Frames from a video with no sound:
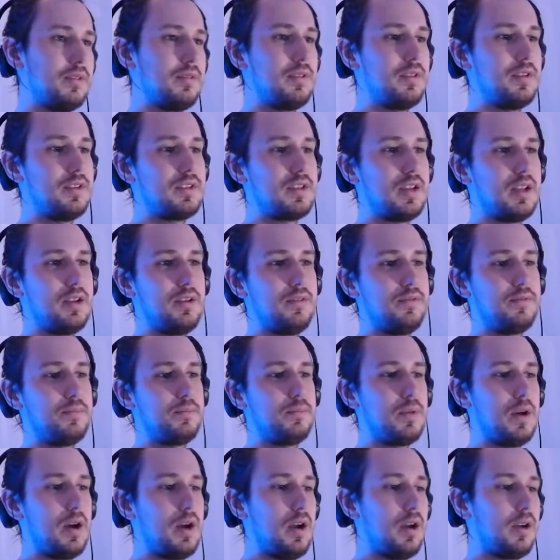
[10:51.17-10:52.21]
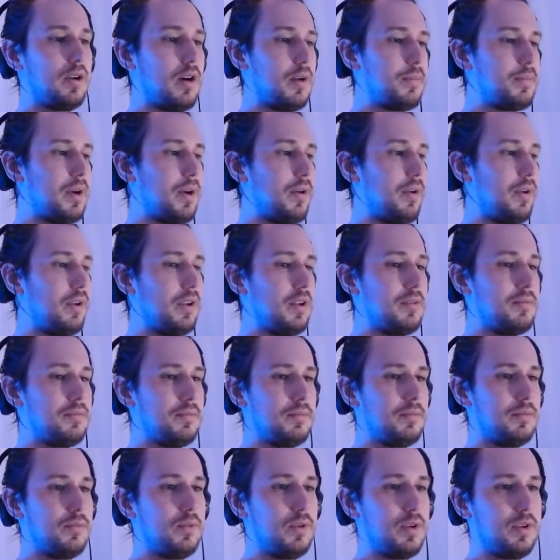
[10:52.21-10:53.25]
instead of God Powering it.
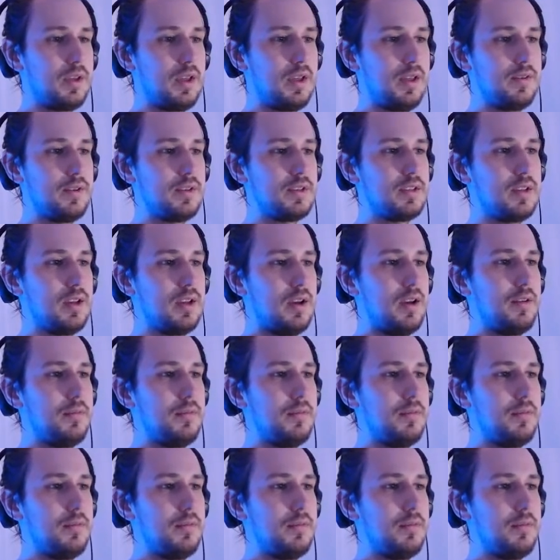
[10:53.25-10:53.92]
Would have gave us... we